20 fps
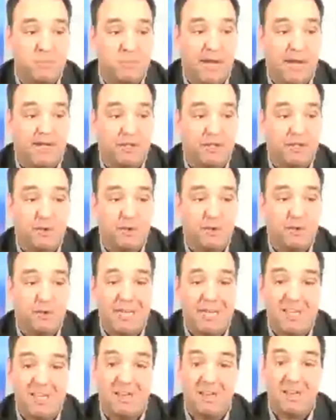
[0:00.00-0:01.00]
package. So
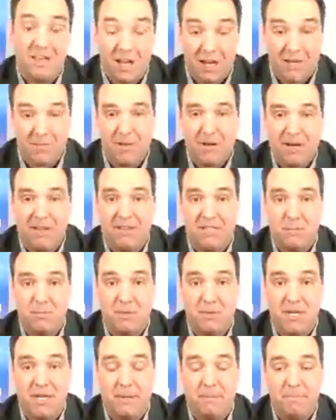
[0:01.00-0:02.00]
that's a lot of money that's
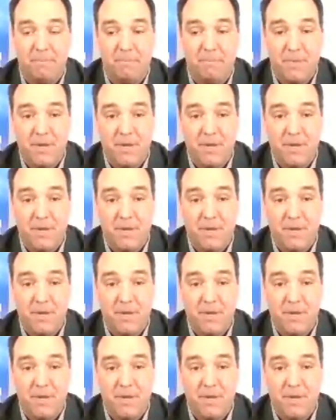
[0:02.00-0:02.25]
being